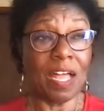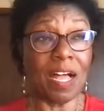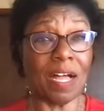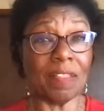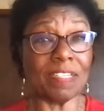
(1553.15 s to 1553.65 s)

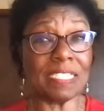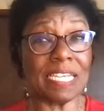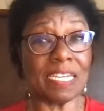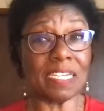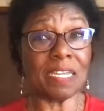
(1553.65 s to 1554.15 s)
the
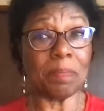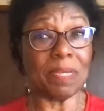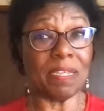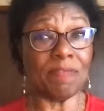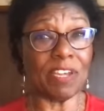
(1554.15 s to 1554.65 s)
skin can
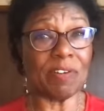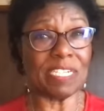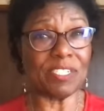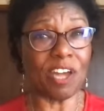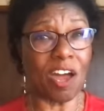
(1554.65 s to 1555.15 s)
be very
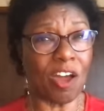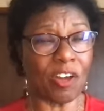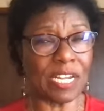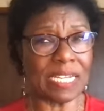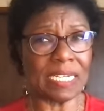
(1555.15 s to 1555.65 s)

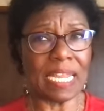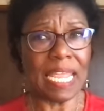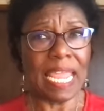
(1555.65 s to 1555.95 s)
dark and